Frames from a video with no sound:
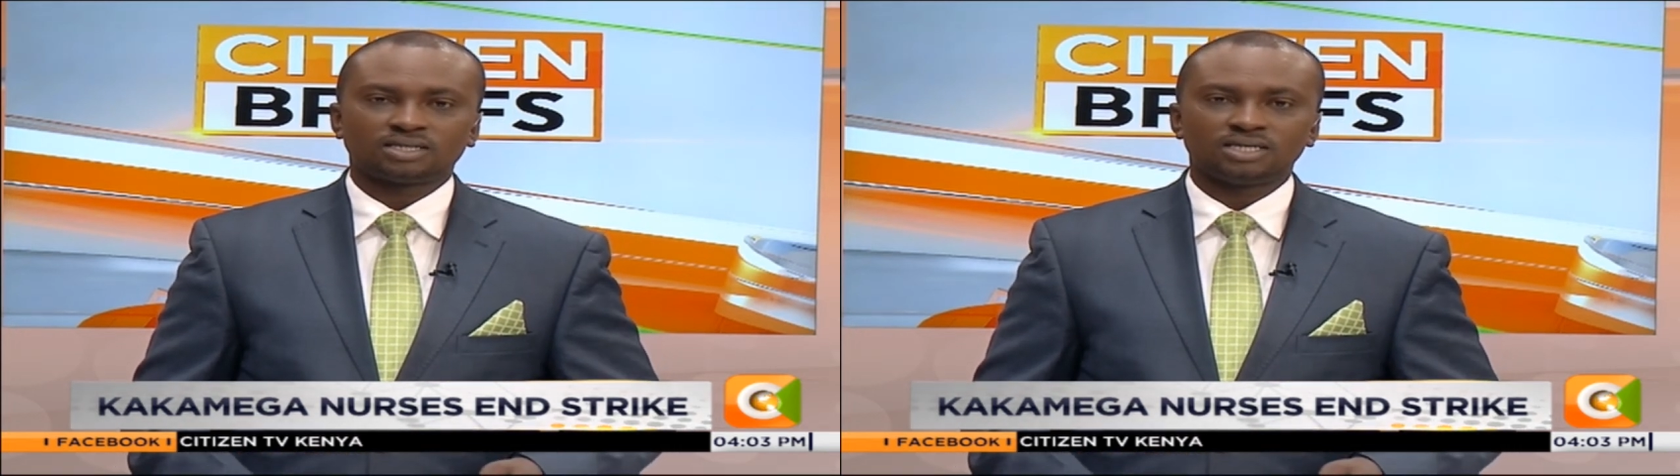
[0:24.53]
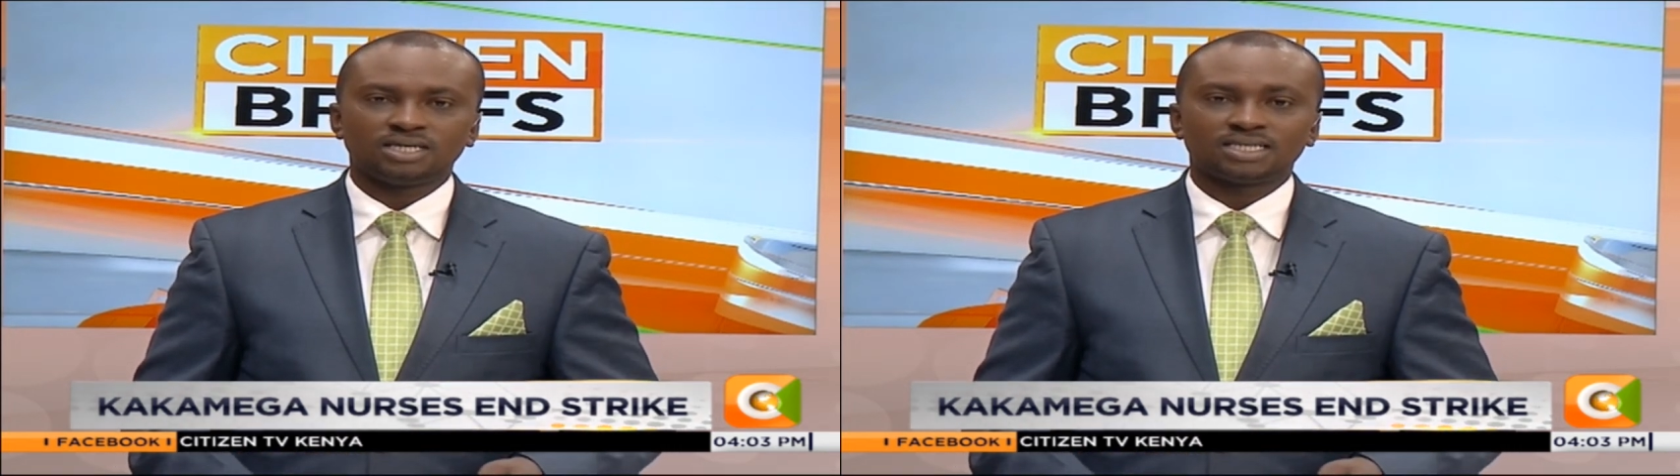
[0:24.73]

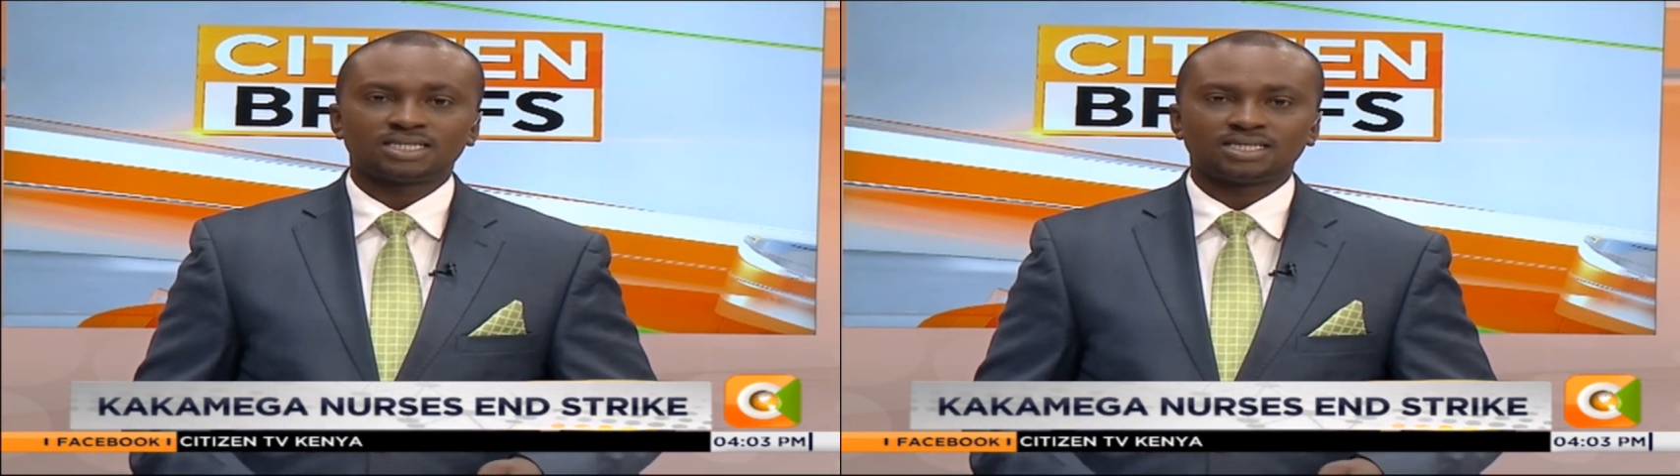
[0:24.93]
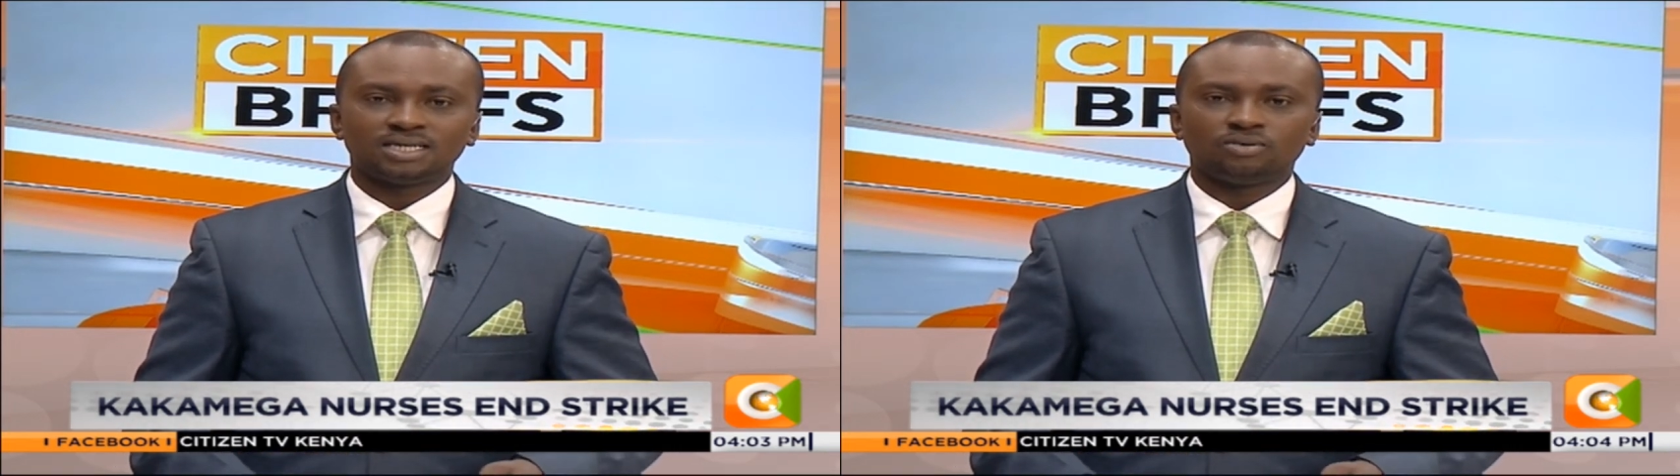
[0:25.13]

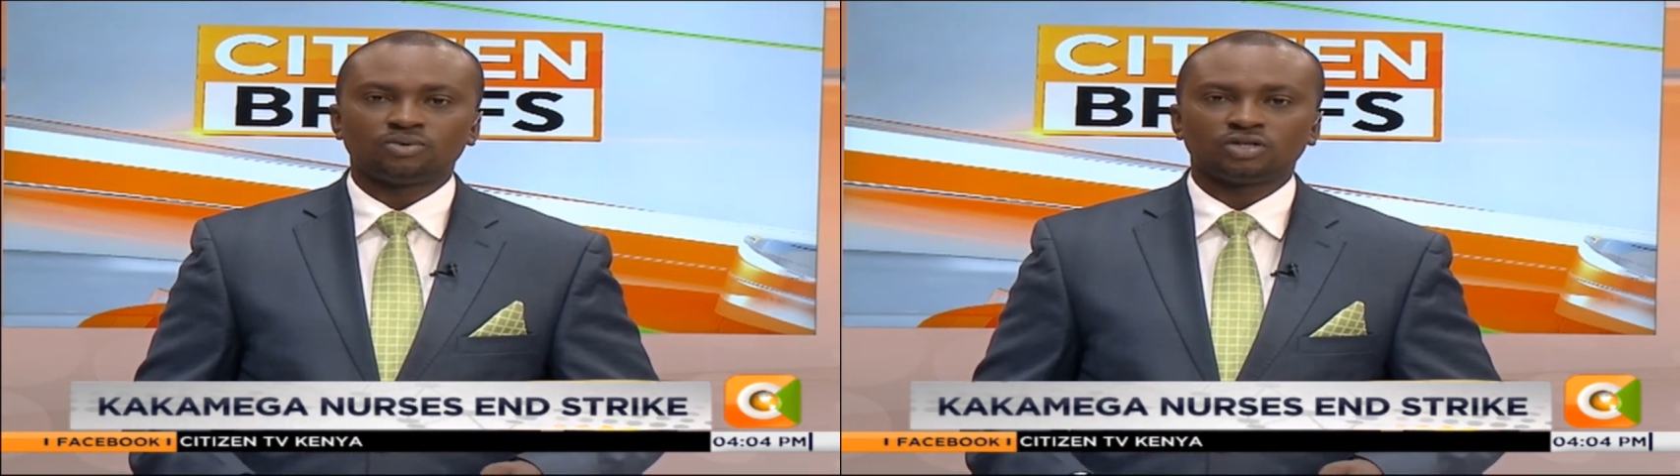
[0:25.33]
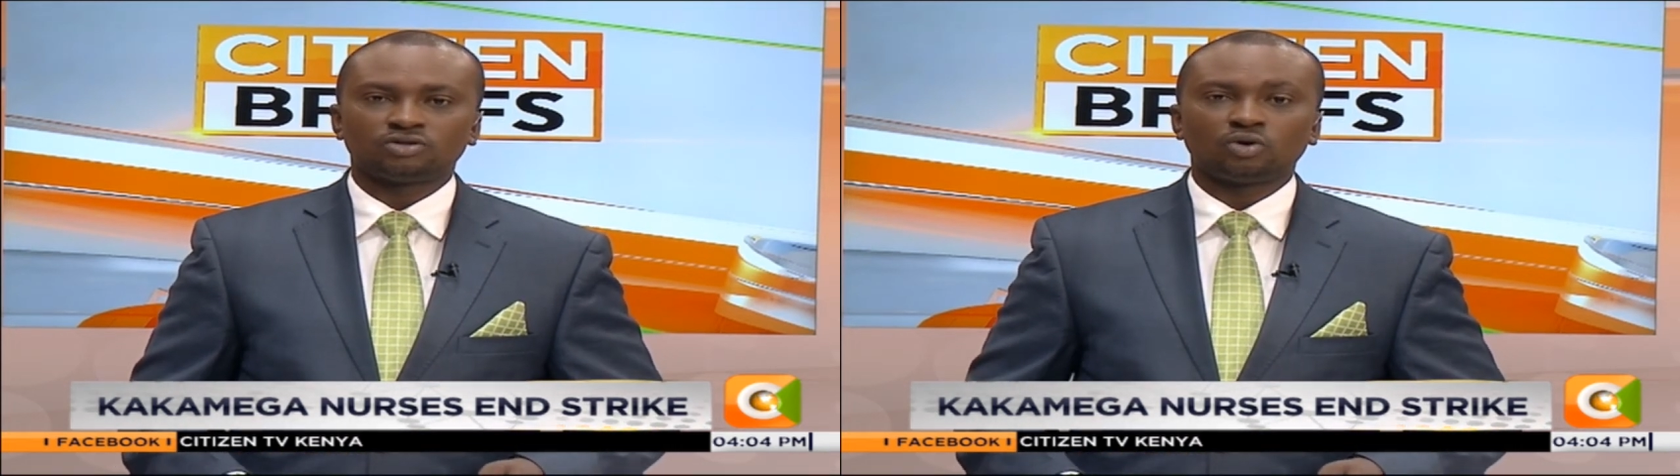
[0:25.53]
CEC
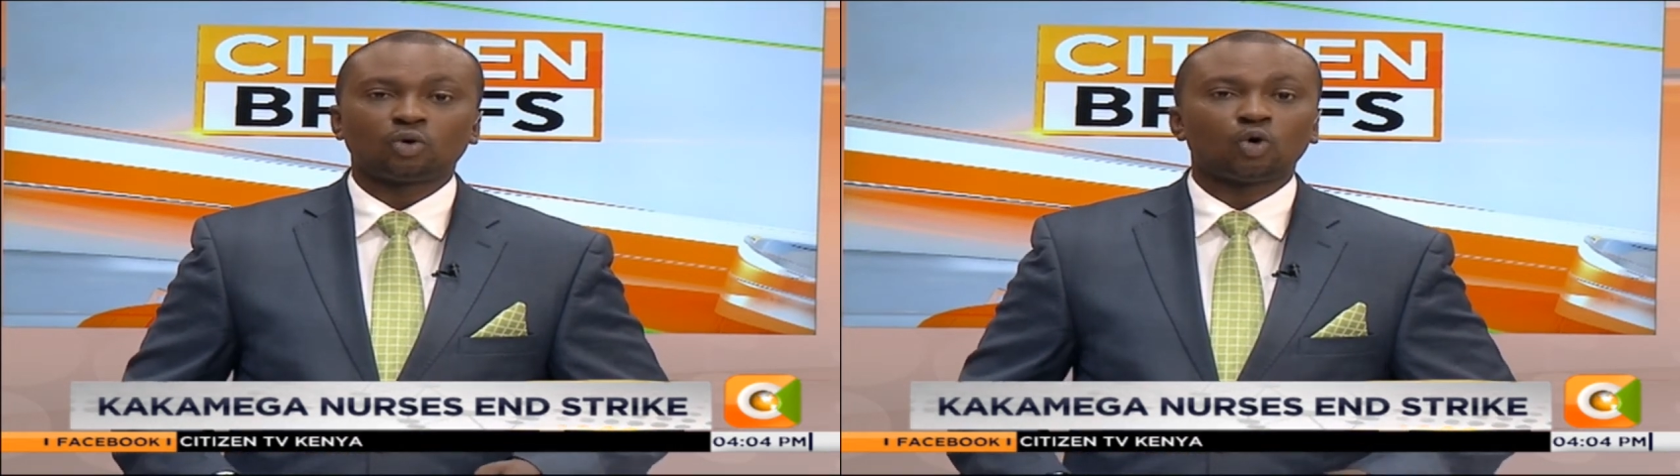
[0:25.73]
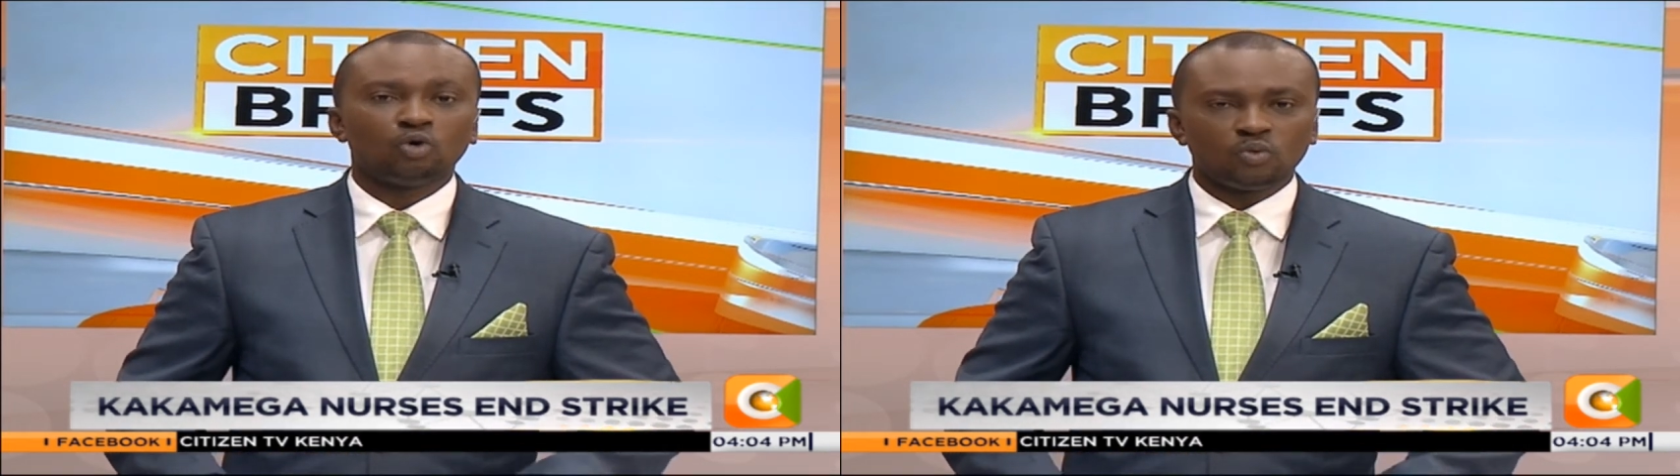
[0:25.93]
Rachel
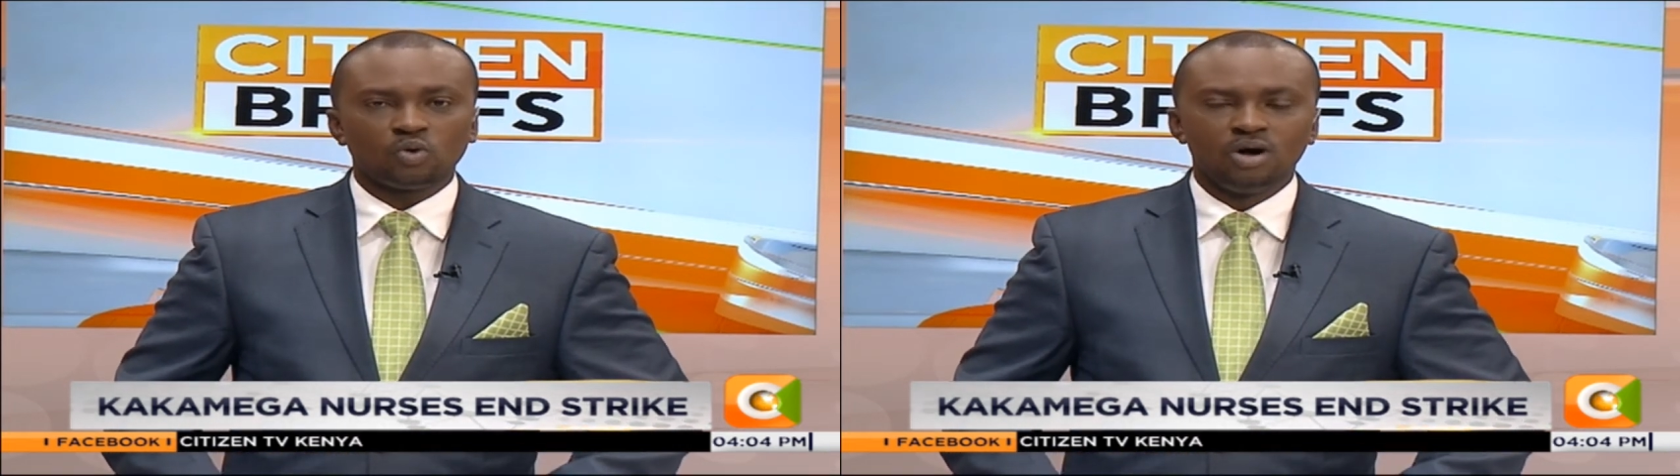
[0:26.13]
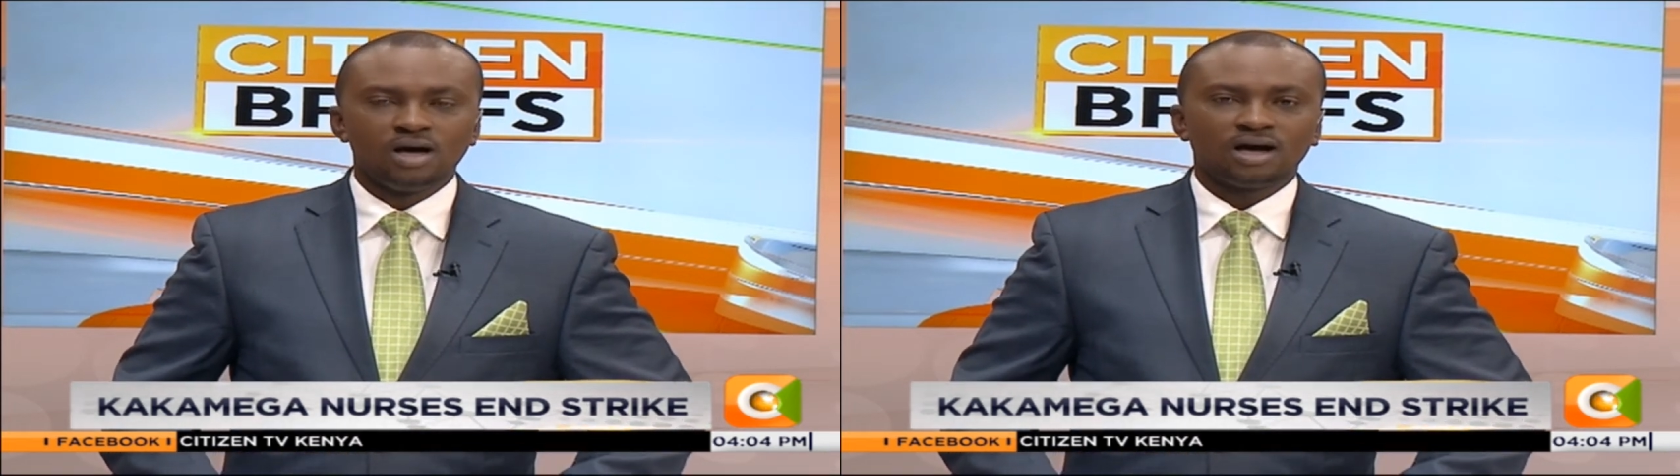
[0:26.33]

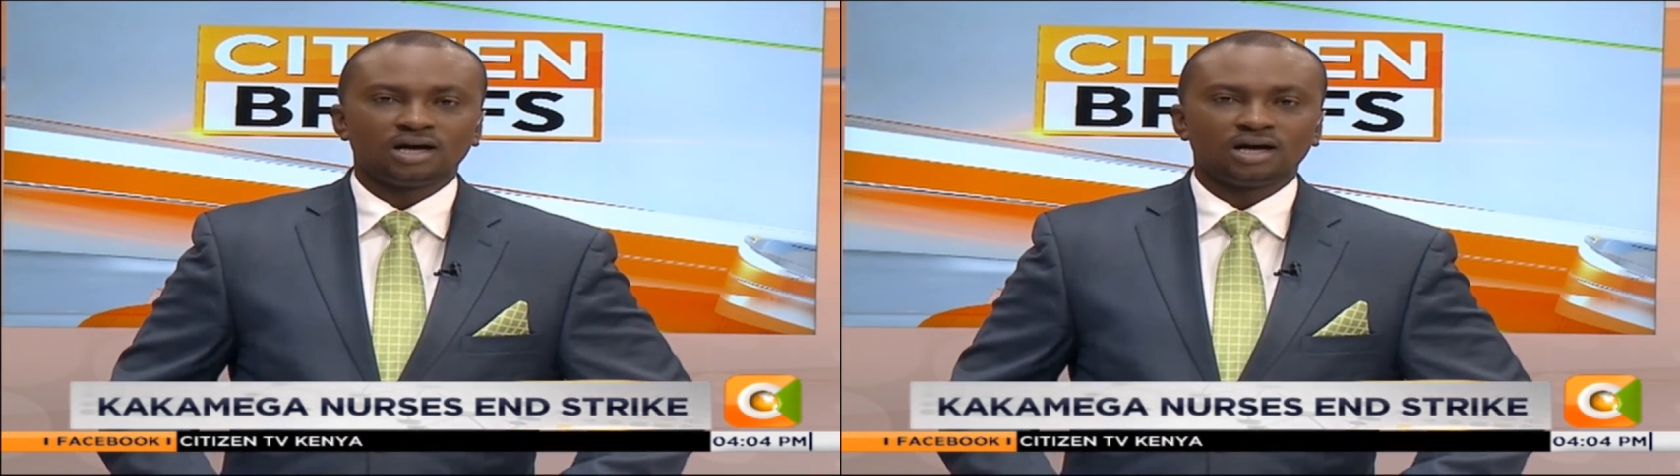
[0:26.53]
Okumu